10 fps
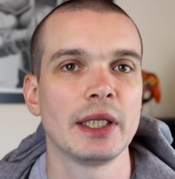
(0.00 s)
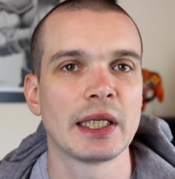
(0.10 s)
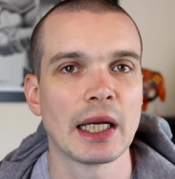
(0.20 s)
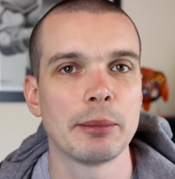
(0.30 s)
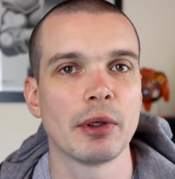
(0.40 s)
He
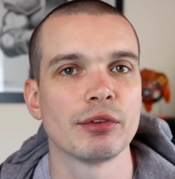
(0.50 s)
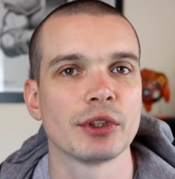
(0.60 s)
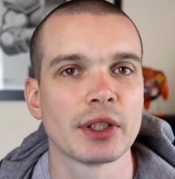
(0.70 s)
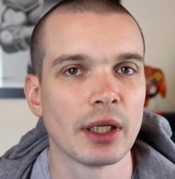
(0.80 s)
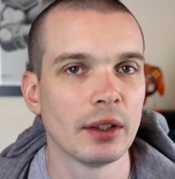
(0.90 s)
came over and
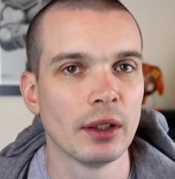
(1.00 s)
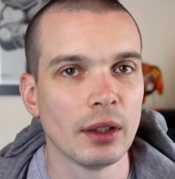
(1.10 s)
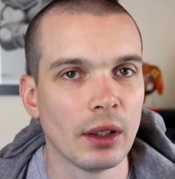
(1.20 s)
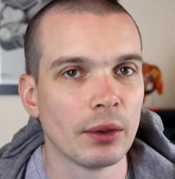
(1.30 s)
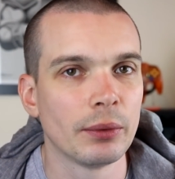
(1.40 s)
said
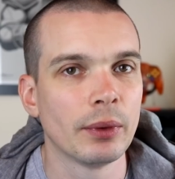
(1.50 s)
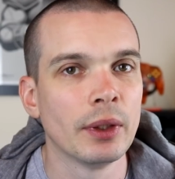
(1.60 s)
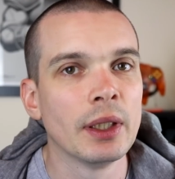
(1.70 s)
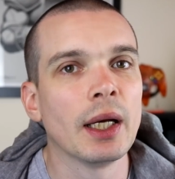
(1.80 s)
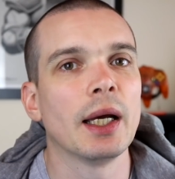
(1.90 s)
hello,
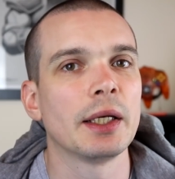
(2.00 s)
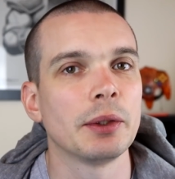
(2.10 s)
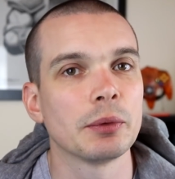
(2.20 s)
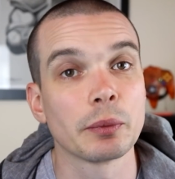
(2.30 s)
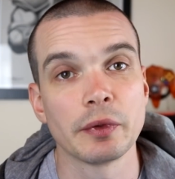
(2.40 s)
and
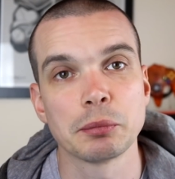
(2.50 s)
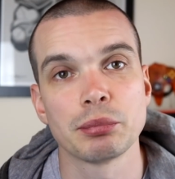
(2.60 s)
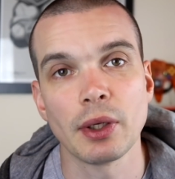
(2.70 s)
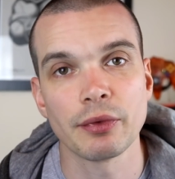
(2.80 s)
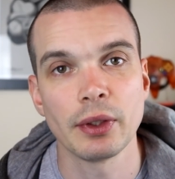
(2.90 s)
he was with his
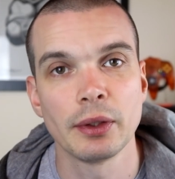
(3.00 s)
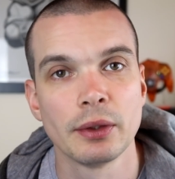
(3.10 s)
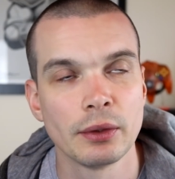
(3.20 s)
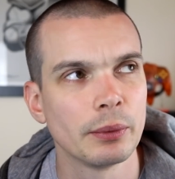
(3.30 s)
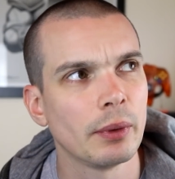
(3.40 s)
brother,
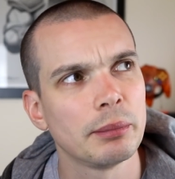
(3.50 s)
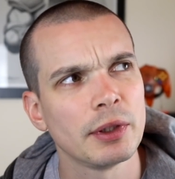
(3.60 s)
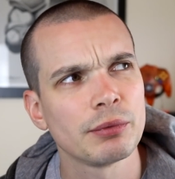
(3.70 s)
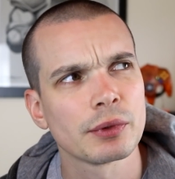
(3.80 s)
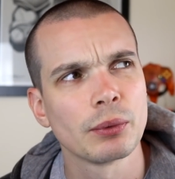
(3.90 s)
who I
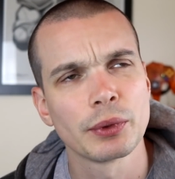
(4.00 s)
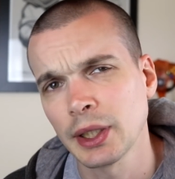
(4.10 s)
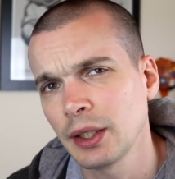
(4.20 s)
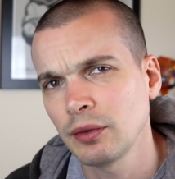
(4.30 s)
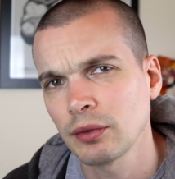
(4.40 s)
believe was called
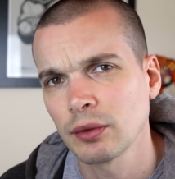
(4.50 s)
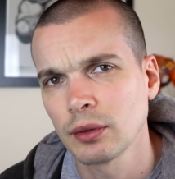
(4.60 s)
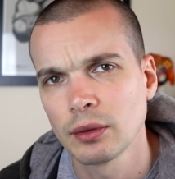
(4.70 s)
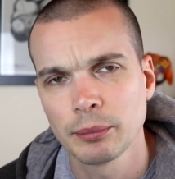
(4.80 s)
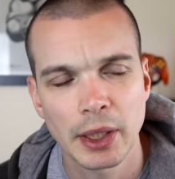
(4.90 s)
Keith,
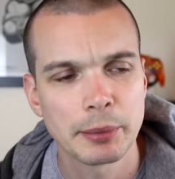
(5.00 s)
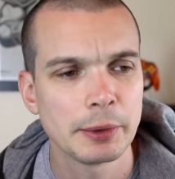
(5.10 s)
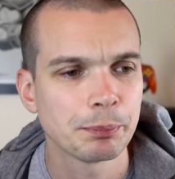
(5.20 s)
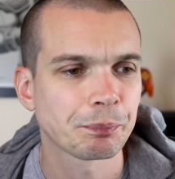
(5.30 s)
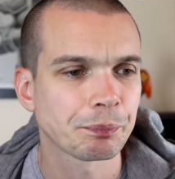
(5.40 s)

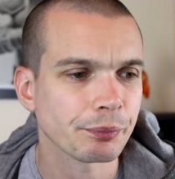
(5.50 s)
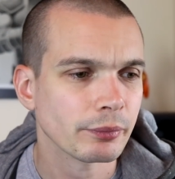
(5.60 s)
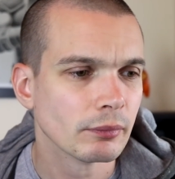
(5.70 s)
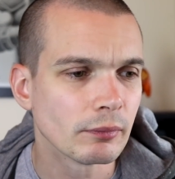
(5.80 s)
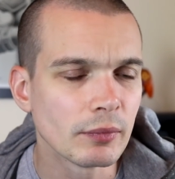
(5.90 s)
maybe.
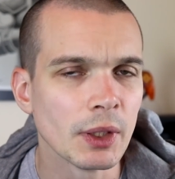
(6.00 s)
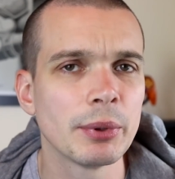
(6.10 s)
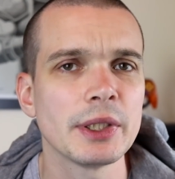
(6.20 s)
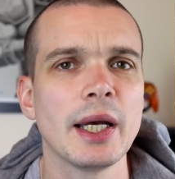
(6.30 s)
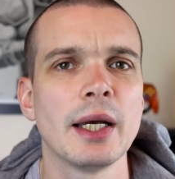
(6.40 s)

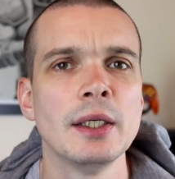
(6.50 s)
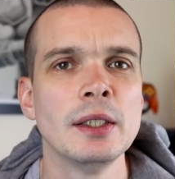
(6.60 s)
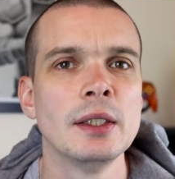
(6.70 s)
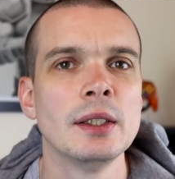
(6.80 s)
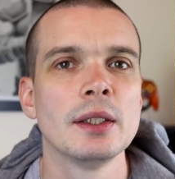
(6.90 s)
But yeah,
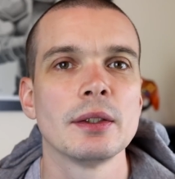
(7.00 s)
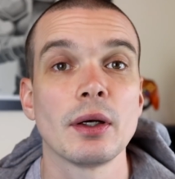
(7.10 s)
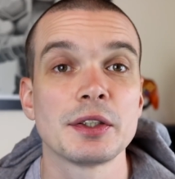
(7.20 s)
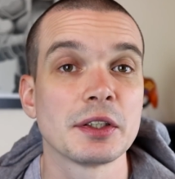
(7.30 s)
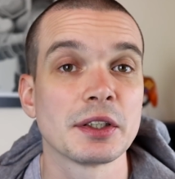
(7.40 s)

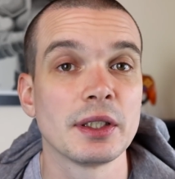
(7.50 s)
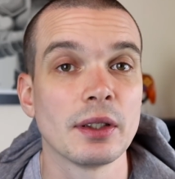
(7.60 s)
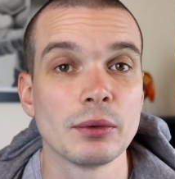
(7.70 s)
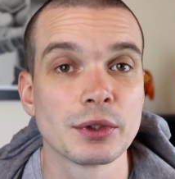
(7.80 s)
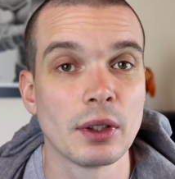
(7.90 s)
nice to see
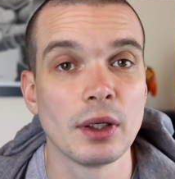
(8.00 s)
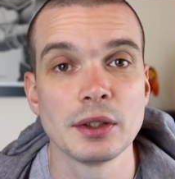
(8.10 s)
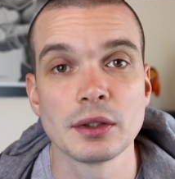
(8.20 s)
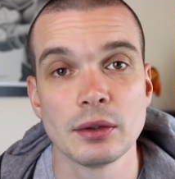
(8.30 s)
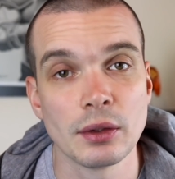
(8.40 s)
those
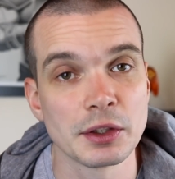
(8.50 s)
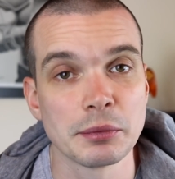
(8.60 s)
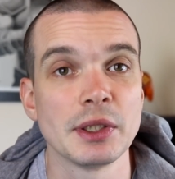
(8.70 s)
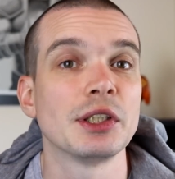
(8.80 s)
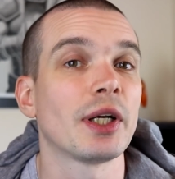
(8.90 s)
guys. Nice
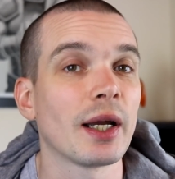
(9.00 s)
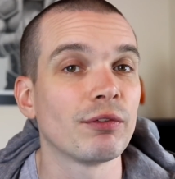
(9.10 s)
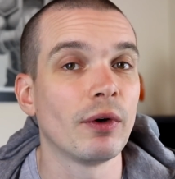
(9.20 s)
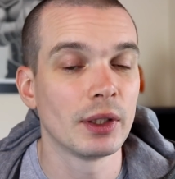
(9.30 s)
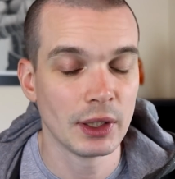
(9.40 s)
to meet Jack
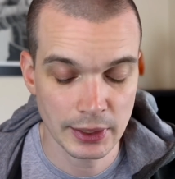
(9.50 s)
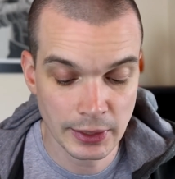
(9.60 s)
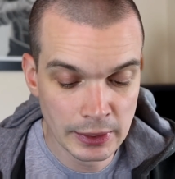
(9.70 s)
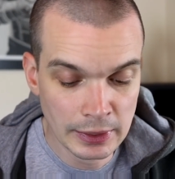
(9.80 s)
finally.